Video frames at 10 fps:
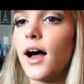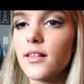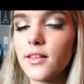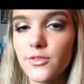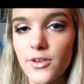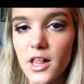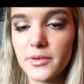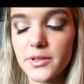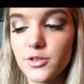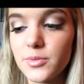I love
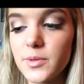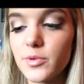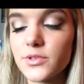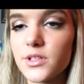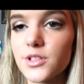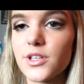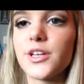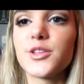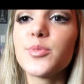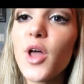following new people and like
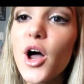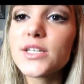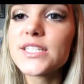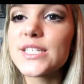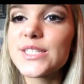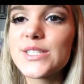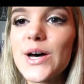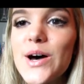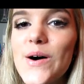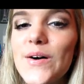looking at their blogs.
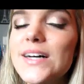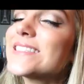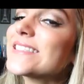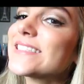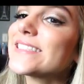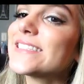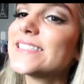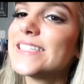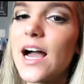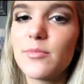So
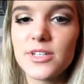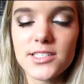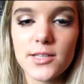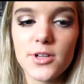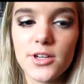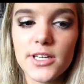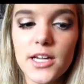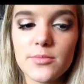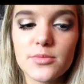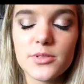yeah, I'm gonna stop talking
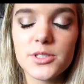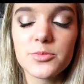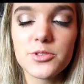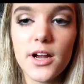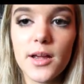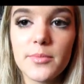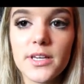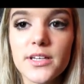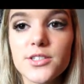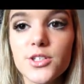now, but please subscribe
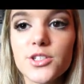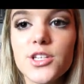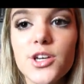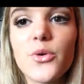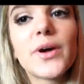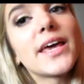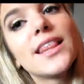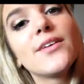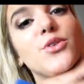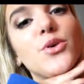because thirsty. Okay,
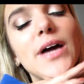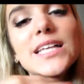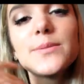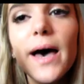love you guys,